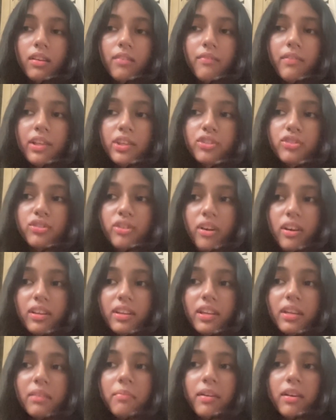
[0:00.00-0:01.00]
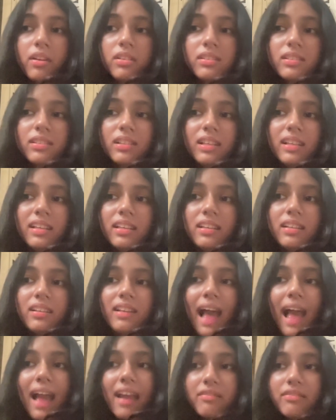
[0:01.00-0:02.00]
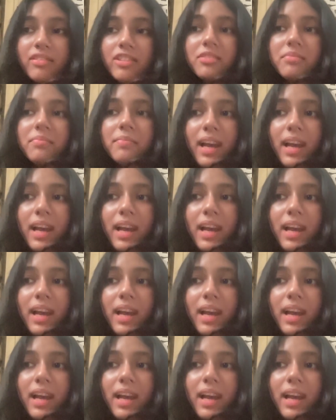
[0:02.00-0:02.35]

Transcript: when you joined it because the language